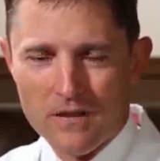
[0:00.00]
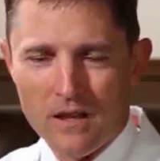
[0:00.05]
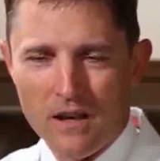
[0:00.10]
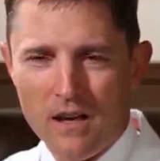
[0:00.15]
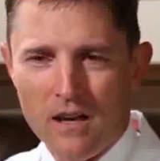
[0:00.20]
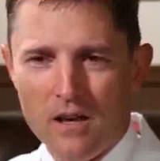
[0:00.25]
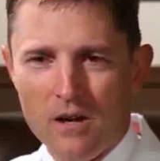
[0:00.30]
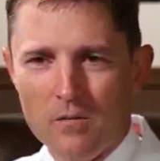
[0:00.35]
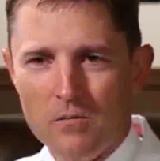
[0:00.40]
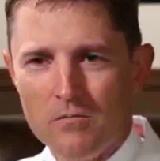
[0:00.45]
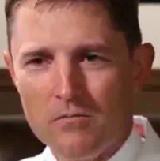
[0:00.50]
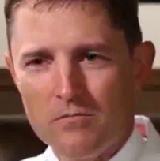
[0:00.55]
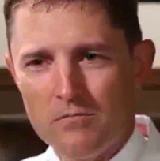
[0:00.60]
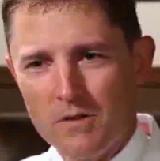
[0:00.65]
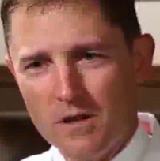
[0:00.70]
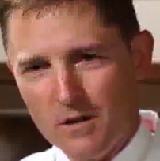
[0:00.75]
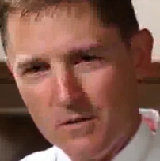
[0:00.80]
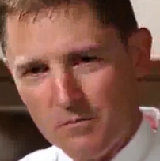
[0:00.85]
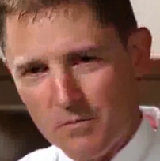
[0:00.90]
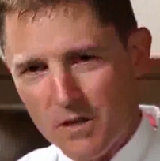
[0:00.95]
Um,
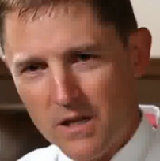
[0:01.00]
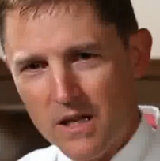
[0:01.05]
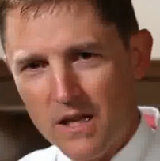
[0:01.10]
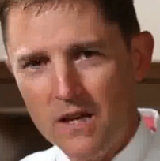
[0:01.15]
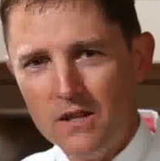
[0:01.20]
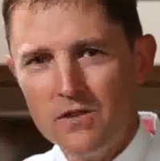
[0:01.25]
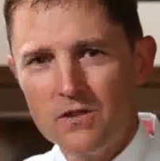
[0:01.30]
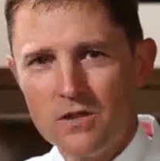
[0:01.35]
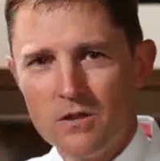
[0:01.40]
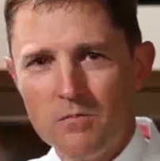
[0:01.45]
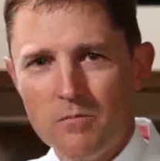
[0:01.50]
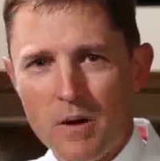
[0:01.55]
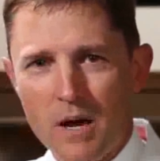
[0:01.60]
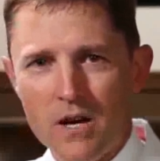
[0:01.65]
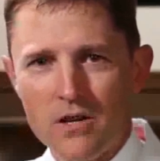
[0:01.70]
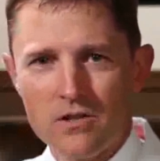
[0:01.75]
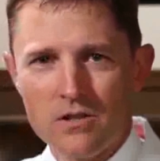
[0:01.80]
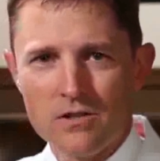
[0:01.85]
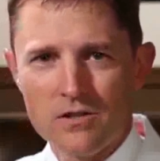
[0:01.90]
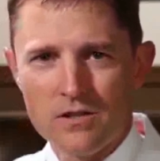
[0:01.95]
it begins in
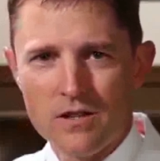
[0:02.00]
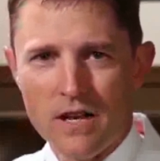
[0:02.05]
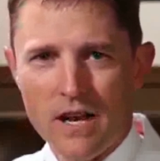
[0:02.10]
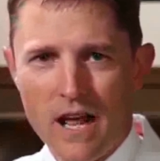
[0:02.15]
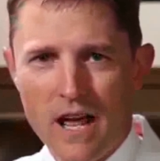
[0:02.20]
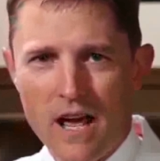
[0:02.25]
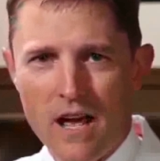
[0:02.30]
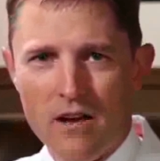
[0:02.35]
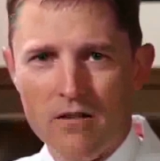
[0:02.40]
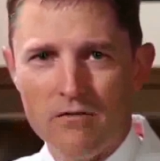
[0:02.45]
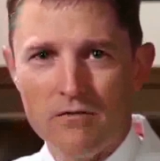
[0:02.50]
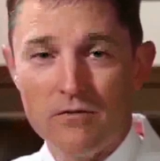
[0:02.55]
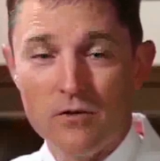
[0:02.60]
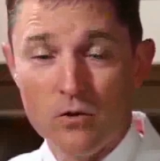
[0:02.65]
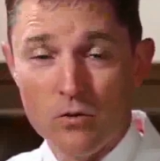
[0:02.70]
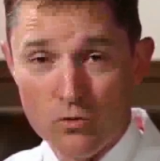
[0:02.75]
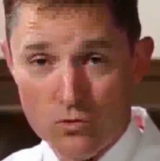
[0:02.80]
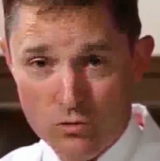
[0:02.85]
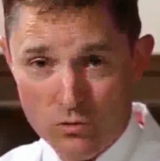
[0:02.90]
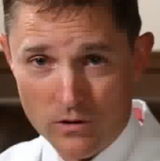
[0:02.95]
patients that have
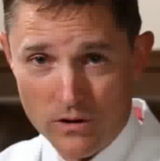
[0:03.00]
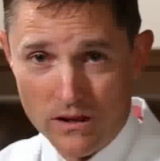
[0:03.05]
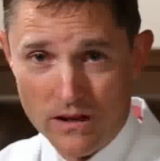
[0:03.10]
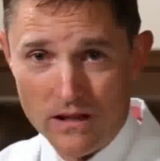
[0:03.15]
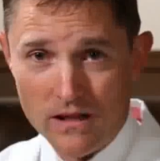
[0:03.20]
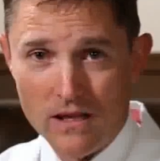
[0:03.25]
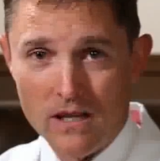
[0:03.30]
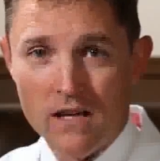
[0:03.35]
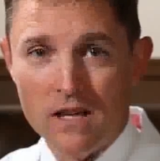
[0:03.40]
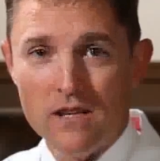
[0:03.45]
usually